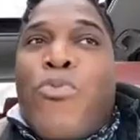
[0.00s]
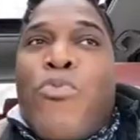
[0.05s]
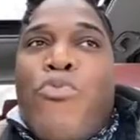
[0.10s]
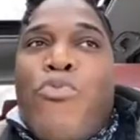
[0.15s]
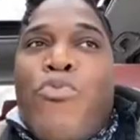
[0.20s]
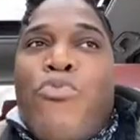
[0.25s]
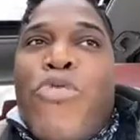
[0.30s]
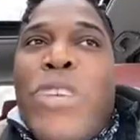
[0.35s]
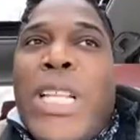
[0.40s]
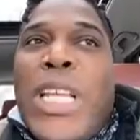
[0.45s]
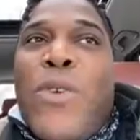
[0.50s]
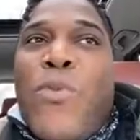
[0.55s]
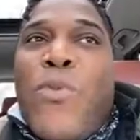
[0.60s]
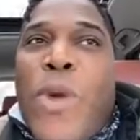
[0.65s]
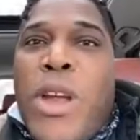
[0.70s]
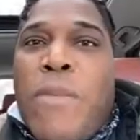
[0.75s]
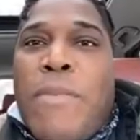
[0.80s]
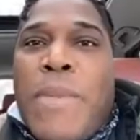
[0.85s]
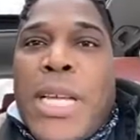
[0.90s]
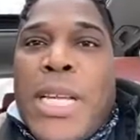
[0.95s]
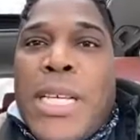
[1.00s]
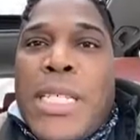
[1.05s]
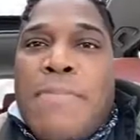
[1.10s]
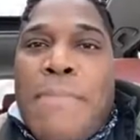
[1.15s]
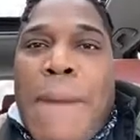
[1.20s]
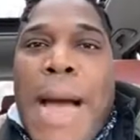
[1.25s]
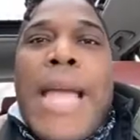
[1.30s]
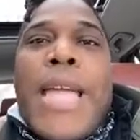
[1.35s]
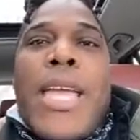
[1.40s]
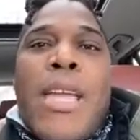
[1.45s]
really weird because
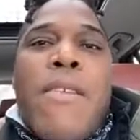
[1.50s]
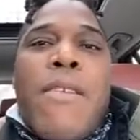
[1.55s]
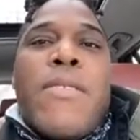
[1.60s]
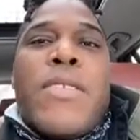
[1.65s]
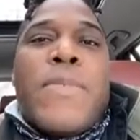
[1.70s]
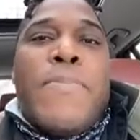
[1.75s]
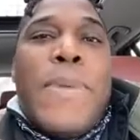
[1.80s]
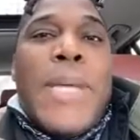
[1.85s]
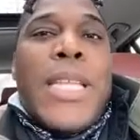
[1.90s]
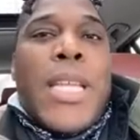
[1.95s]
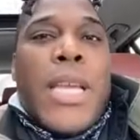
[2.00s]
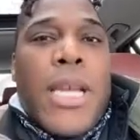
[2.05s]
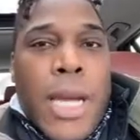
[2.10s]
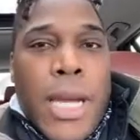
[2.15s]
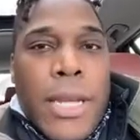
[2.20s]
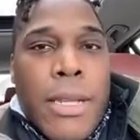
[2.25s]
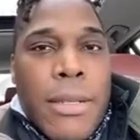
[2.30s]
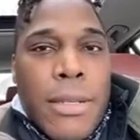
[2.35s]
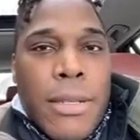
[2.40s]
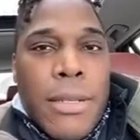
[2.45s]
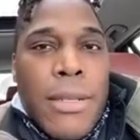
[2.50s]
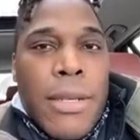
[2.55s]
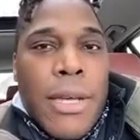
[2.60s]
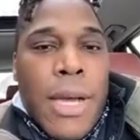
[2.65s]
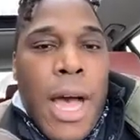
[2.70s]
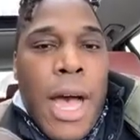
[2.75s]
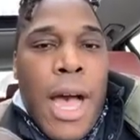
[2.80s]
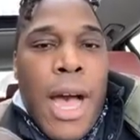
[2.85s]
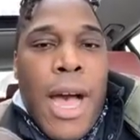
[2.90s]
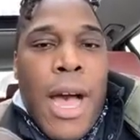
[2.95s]
my year has been good.
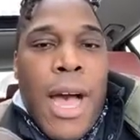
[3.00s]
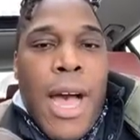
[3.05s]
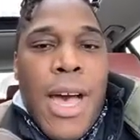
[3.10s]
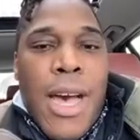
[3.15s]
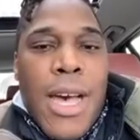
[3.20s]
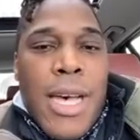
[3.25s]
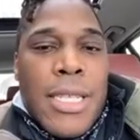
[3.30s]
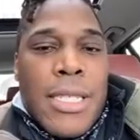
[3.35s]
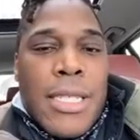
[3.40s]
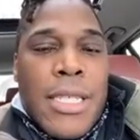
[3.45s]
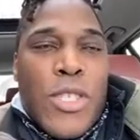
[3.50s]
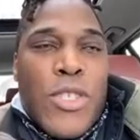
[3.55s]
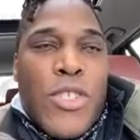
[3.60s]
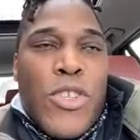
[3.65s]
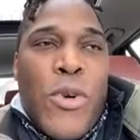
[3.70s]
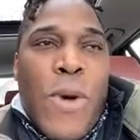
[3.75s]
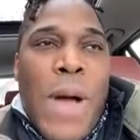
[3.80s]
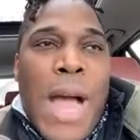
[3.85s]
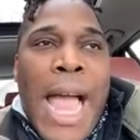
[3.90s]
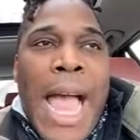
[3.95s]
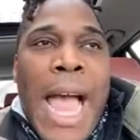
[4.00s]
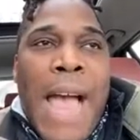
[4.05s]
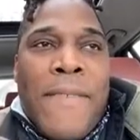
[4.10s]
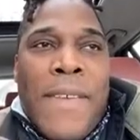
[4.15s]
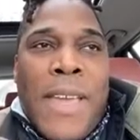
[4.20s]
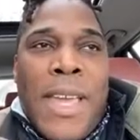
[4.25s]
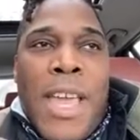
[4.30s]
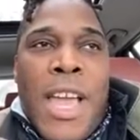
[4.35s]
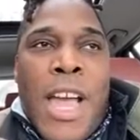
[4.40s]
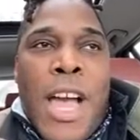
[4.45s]
Since I have
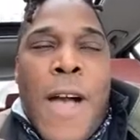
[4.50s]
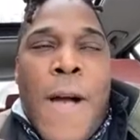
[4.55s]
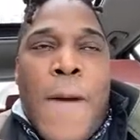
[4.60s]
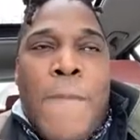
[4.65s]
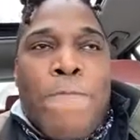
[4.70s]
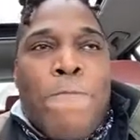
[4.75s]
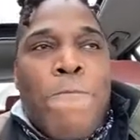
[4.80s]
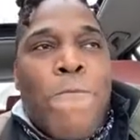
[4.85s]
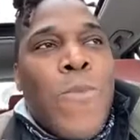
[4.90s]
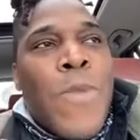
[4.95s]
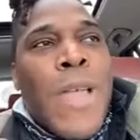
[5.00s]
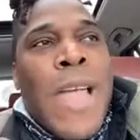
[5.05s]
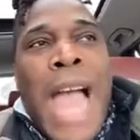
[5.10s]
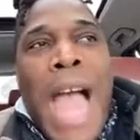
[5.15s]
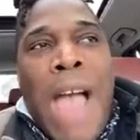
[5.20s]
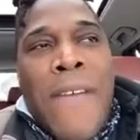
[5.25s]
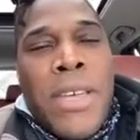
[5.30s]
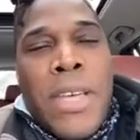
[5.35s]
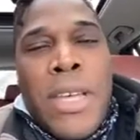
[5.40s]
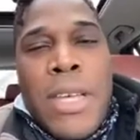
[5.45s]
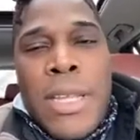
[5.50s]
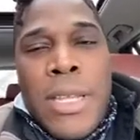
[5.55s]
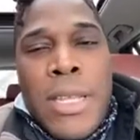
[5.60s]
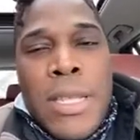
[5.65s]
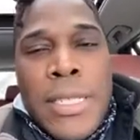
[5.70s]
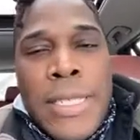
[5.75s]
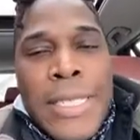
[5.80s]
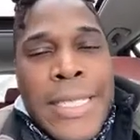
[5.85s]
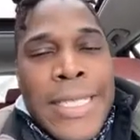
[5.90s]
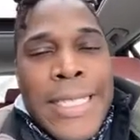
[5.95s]

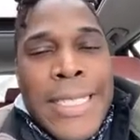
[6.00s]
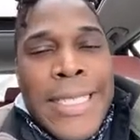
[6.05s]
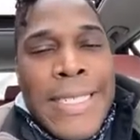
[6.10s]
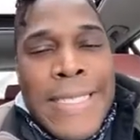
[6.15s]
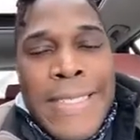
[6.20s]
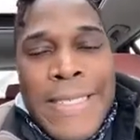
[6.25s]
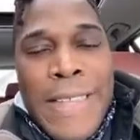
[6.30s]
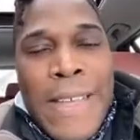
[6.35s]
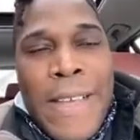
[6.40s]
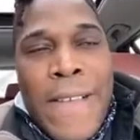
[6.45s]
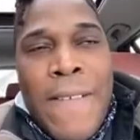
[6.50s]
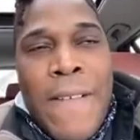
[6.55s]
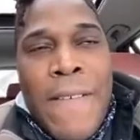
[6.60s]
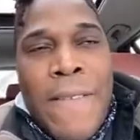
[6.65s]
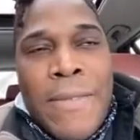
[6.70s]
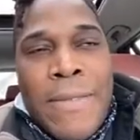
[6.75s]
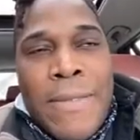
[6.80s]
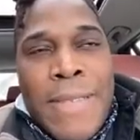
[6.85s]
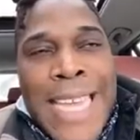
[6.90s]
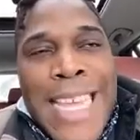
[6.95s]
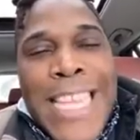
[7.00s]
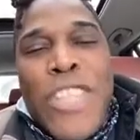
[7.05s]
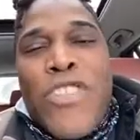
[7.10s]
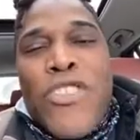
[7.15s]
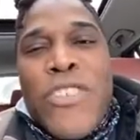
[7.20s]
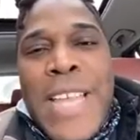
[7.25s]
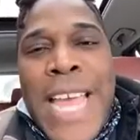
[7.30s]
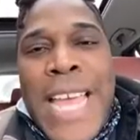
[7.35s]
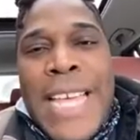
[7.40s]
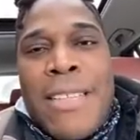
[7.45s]
an
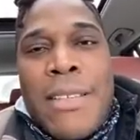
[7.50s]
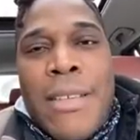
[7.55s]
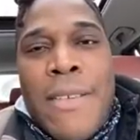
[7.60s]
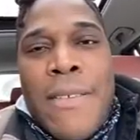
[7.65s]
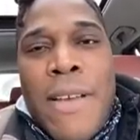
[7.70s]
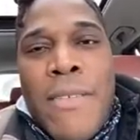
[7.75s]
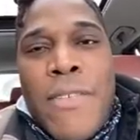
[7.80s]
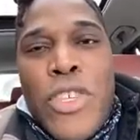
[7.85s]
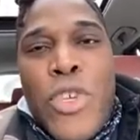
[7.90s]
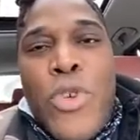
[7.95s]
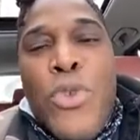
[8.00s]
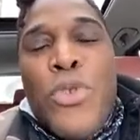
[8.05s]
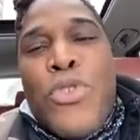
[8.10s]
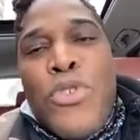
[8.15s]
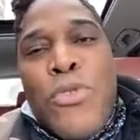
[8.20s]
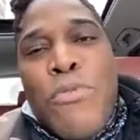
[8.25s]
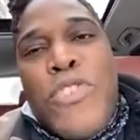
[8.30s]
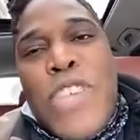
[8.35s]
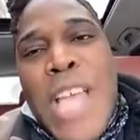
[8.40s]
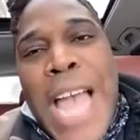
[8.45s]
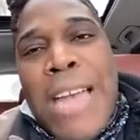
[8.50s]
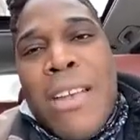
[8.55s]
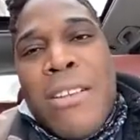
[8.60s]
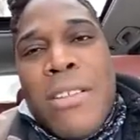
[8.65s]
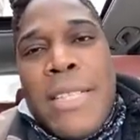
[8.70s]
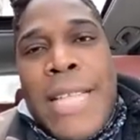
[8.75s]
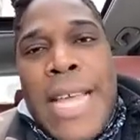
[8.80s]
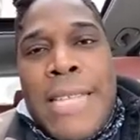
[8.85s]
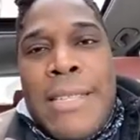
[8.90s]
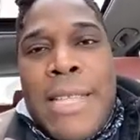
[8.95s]
internet, a YouTube
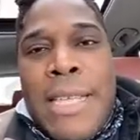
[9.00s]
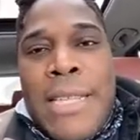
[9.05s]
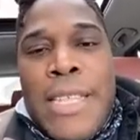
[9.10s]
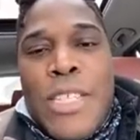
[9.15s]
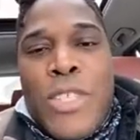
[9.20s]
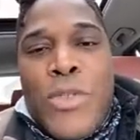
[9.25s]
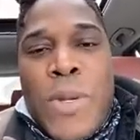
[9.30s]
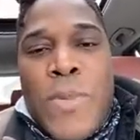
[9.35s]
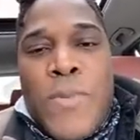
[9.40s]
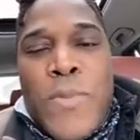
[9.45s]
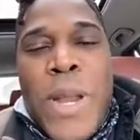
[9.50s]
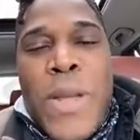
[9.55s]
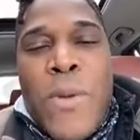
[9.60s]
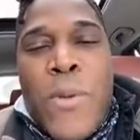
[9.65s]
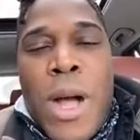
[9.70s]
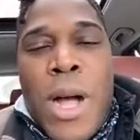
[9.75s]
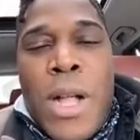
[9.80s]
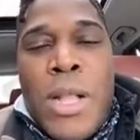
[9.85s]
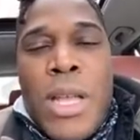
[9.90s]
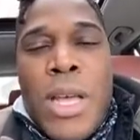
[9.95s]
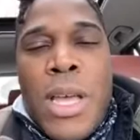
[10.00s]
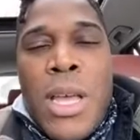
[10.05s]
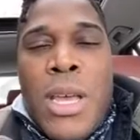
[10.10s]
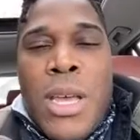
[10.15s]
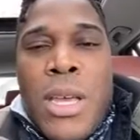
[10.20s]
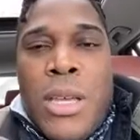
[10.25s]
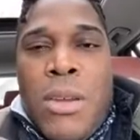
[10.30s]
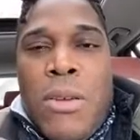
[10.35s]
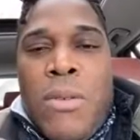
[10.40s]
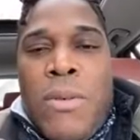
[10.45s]
channel that is doing pretty well.
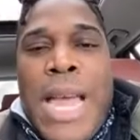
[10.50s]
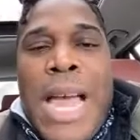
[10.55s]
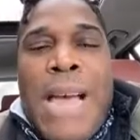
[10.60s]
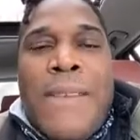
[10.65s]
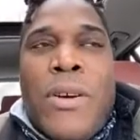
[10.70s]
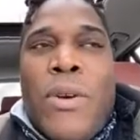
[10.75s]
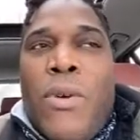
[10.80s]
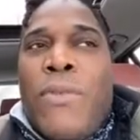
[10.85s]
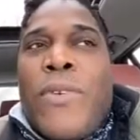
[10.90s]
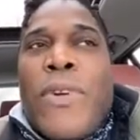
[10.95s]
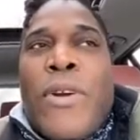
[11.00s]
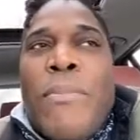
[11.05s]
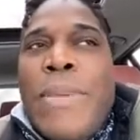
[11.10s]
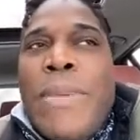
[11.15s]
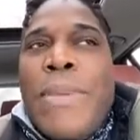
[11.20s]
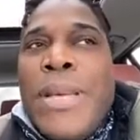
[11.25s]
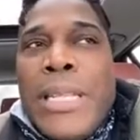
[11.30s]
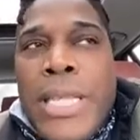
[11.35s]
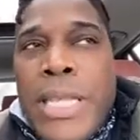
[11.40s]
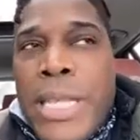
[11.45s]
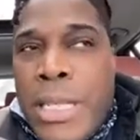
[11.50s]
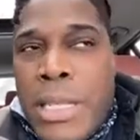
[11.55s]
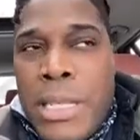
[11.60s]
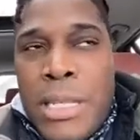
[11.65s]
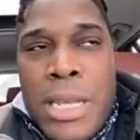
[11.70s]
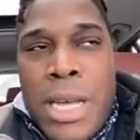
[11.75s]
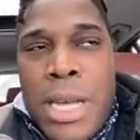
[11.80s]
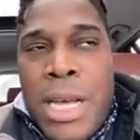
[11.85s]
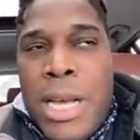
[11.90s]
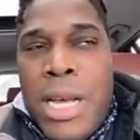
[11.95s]
We have over
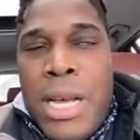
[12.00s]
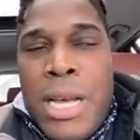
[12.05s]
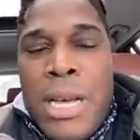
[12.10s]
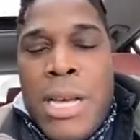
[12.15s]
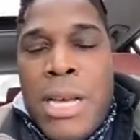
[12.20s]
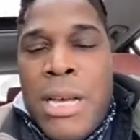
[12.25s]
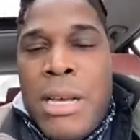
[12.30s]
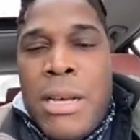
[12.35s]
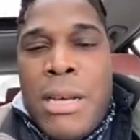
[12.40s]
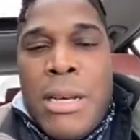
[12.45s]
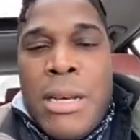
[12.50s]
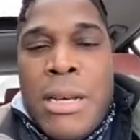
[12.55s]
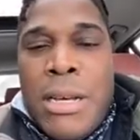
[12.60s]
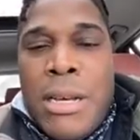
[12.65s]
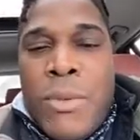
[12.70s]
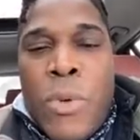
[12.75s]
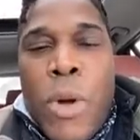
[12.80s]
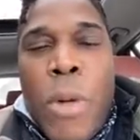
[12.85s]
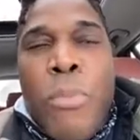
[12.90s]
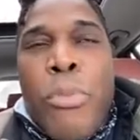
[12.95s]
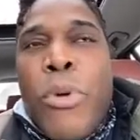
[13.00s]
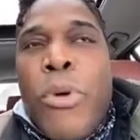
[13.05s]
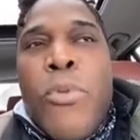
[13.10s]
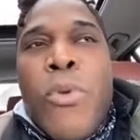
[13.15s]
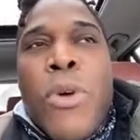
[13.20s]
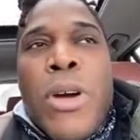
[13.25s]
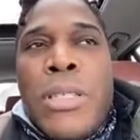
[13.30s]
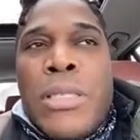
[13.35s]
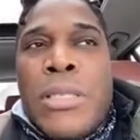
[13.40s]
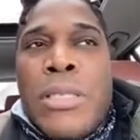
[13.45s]

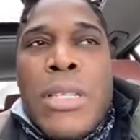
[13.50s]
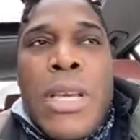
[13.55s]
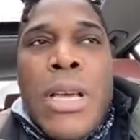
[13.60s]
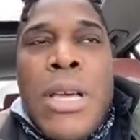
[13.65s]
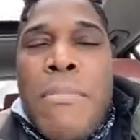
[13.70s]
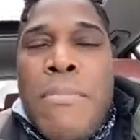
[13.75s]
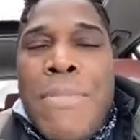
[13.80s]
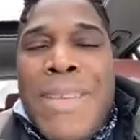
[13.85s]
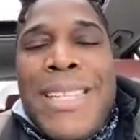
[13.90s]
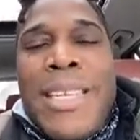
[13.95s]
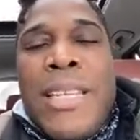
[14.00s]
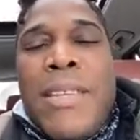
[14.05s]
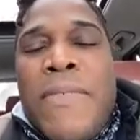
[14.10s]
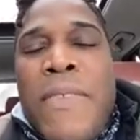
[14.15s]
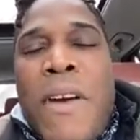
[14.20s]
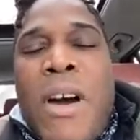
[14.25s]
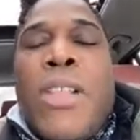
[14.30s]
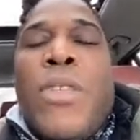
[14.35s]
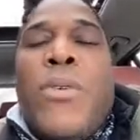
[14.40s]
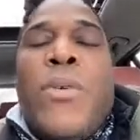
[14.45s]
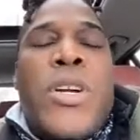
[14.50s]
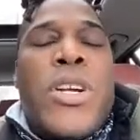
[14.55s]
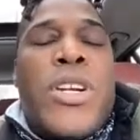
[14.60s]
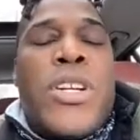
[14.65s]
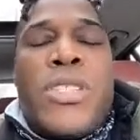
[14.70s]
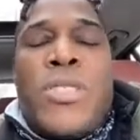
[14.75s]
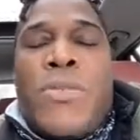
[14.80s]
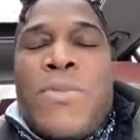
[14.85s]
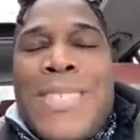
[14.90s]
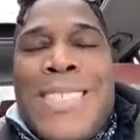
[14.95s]
1.1 million
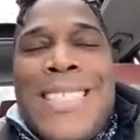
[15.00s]
followers.